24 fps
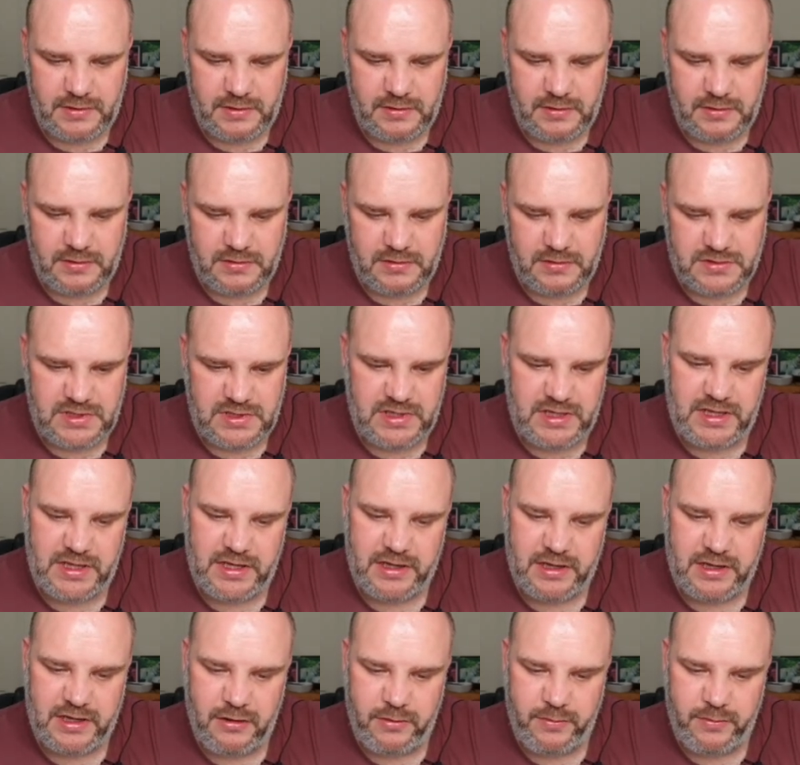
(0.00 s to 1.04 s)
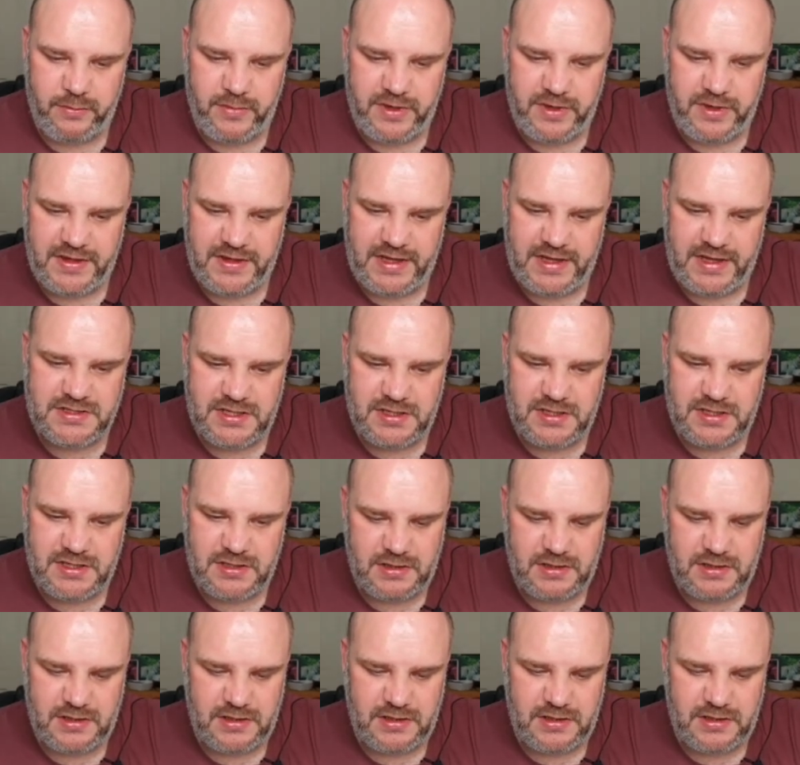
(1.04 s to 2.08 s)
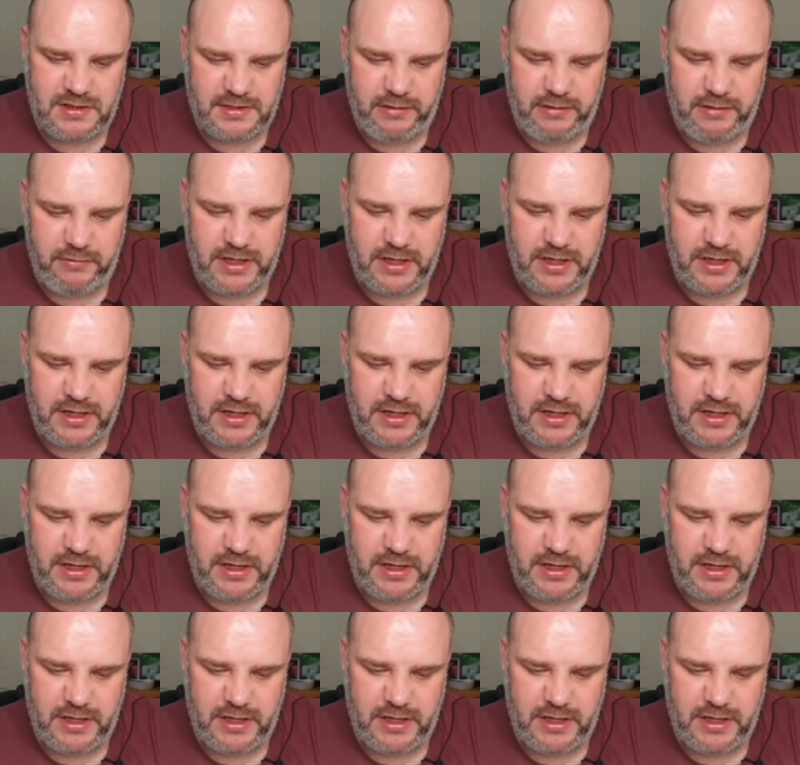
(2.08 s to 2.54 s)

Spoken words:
So there you go. I mean, that's here in gold